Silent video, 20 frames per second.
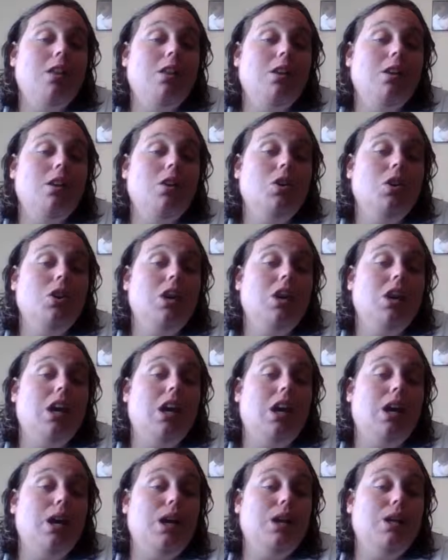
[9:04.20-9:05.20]
learned
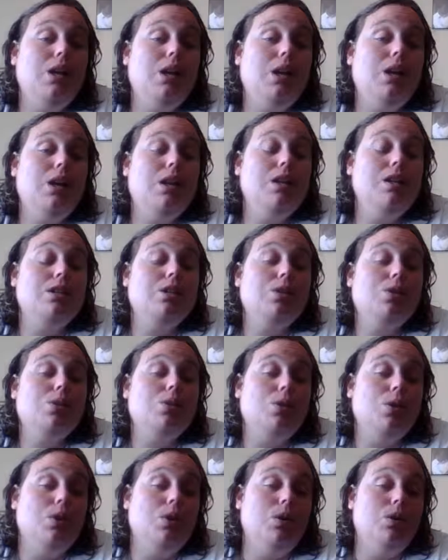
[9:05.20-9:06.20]
in
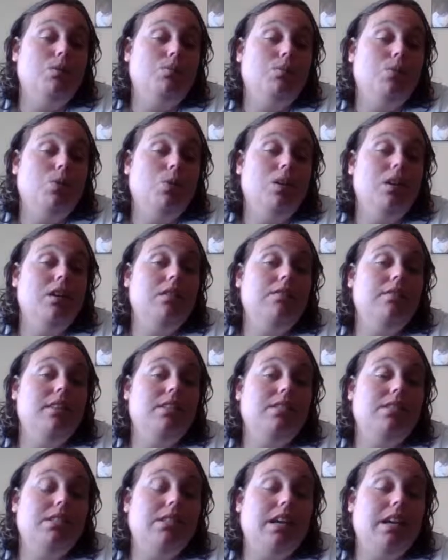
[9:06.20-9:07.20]
school, one of the
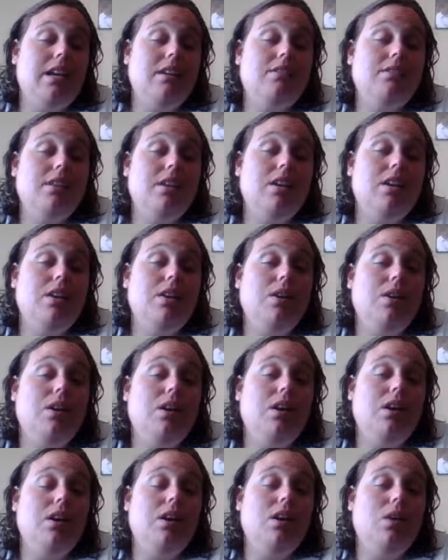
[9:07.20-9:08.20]
safety
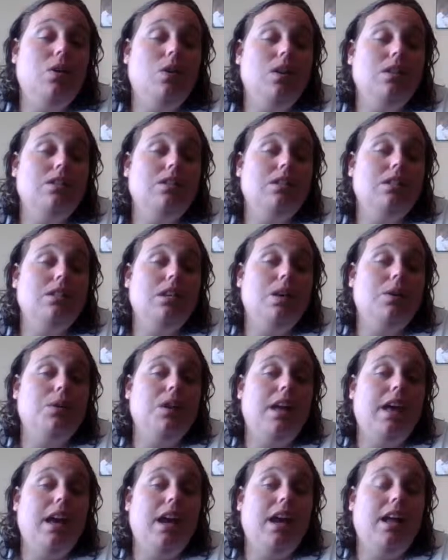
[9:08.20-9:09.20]
courses that we
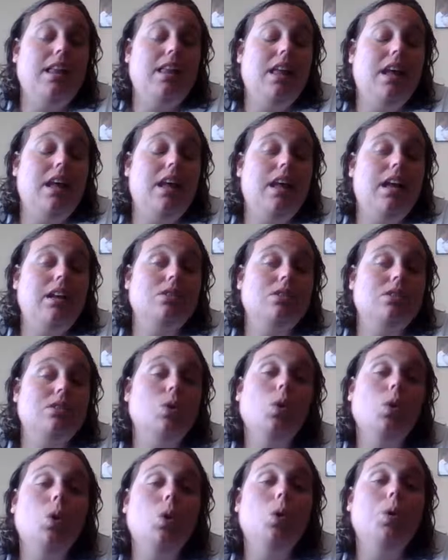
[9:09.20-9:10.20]
had, like in
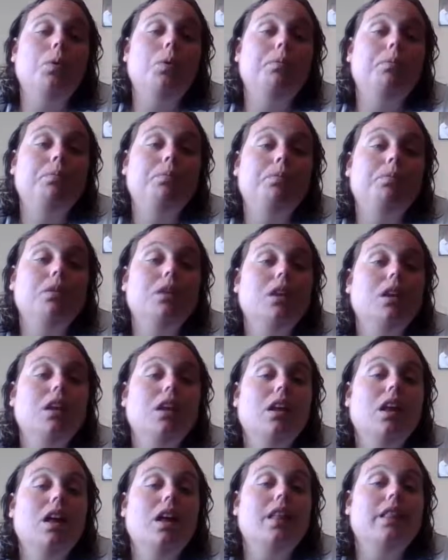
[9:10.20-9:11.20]
school,
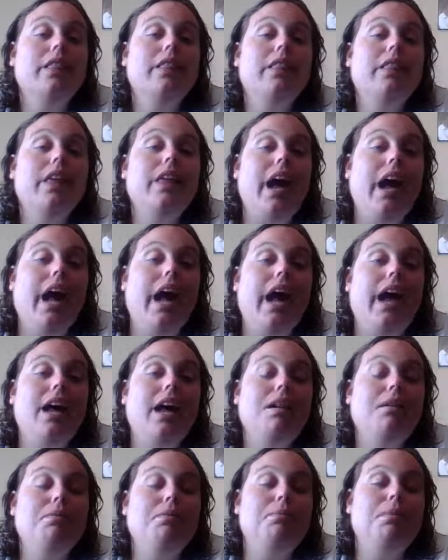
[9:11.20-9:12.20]

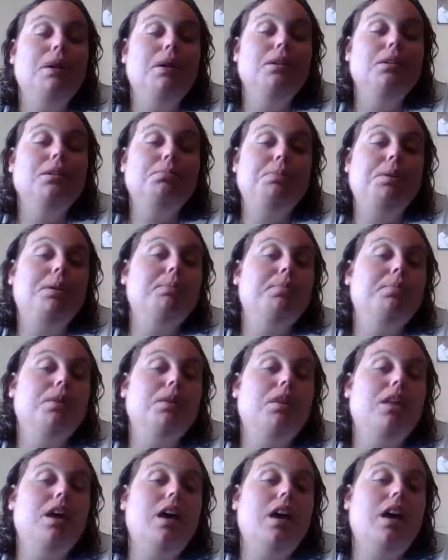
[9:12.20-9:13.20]
that most people
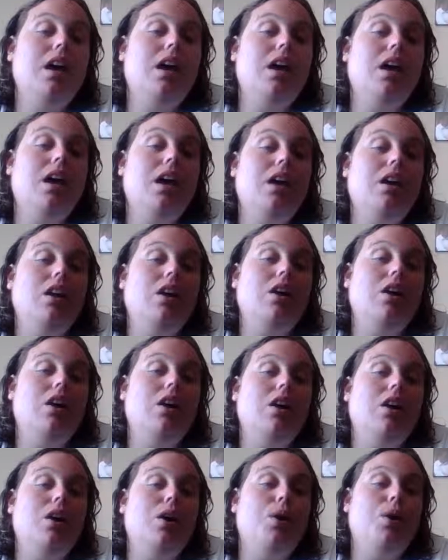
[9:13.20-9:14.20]
that
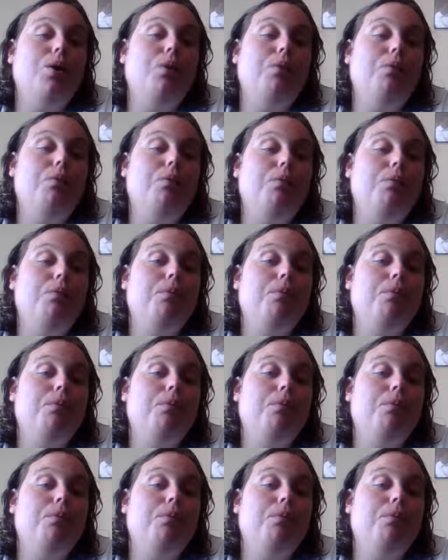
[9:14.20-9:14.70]
are,